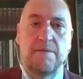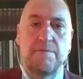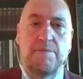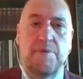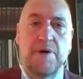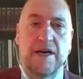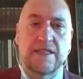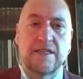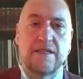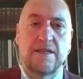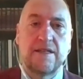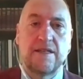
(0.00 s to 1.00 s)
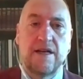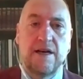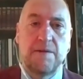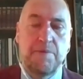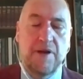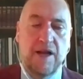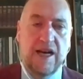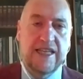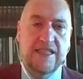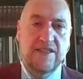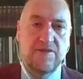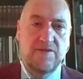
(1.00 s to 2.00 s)
but
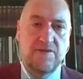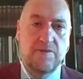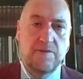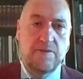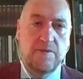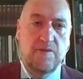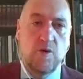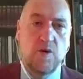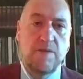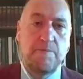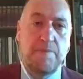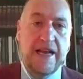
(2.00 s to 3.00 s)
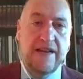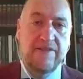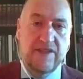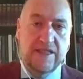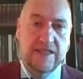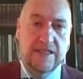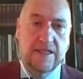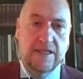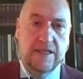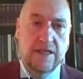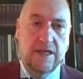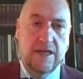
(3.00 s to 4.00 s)
applied for the benefit
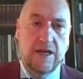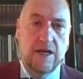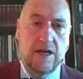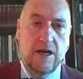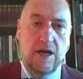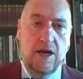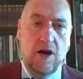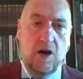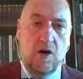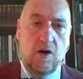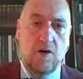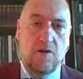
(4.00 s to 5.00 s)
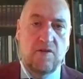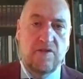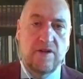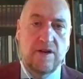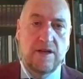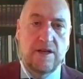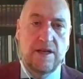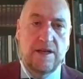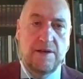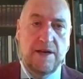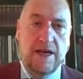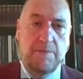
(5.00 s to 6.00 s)
of
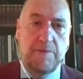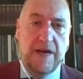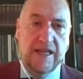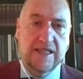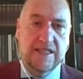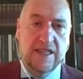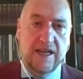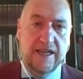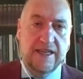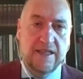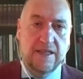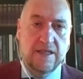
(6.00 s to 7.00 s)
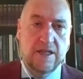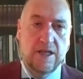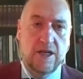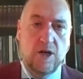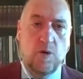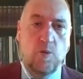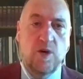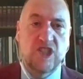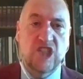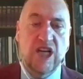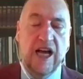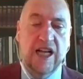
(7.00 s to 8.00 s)
Palestine, which
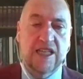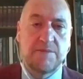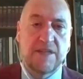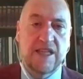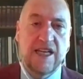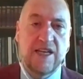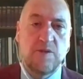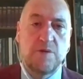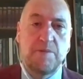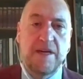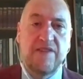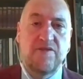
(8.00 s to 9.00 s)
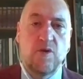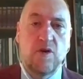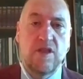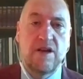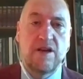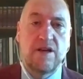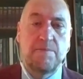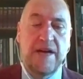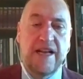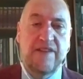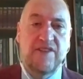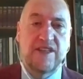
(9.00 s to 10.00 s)
ultimately would be for the
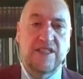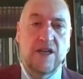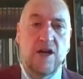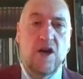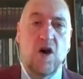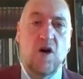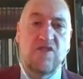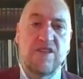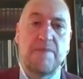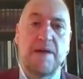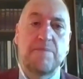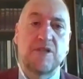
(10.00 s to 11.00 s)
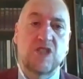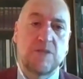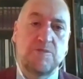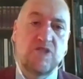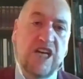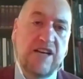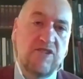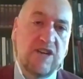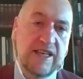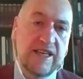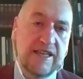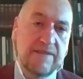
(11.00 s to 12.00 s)
benefit of the membership
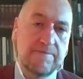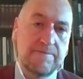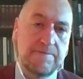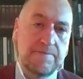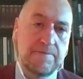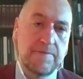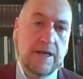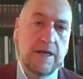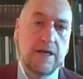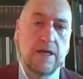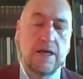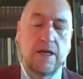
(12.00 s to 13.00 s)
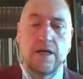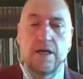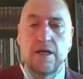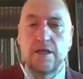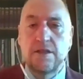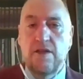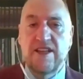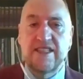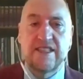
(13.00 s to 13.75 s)
generally. So that's an